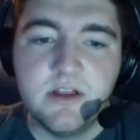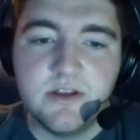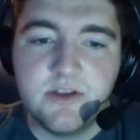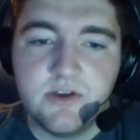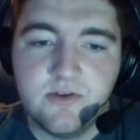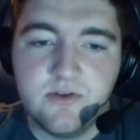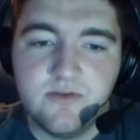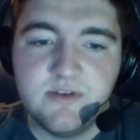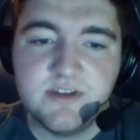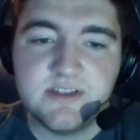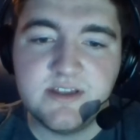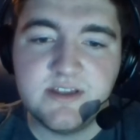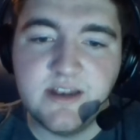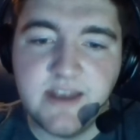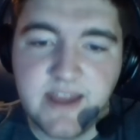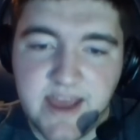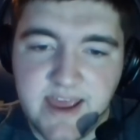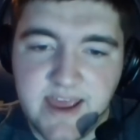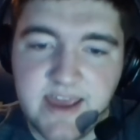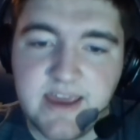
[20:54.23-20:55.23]
To this
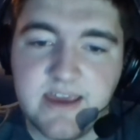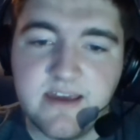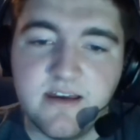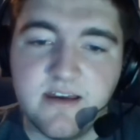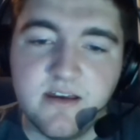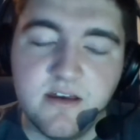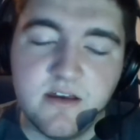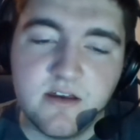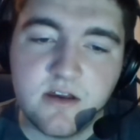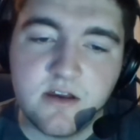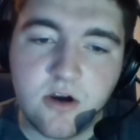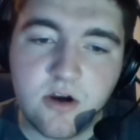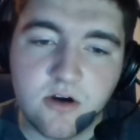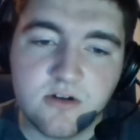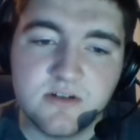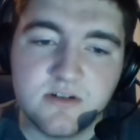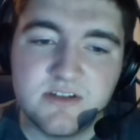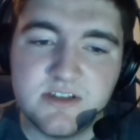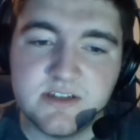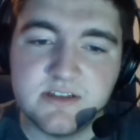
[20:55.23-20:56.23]
day,
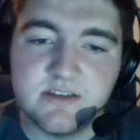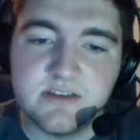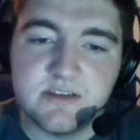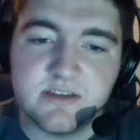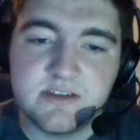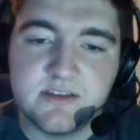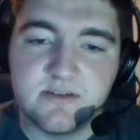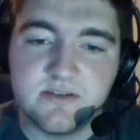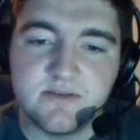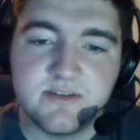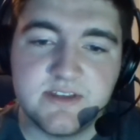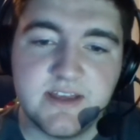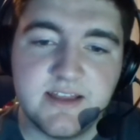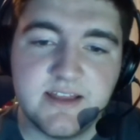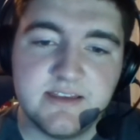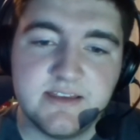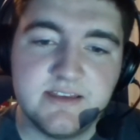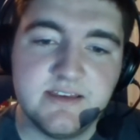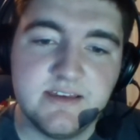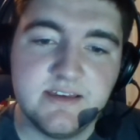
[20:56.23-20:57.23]
Carson still
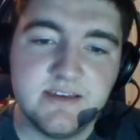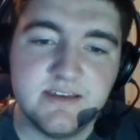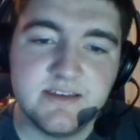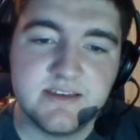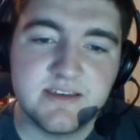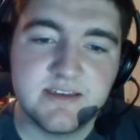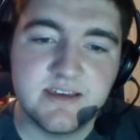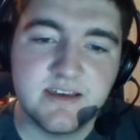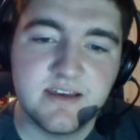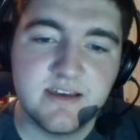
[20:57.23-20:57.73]
sends these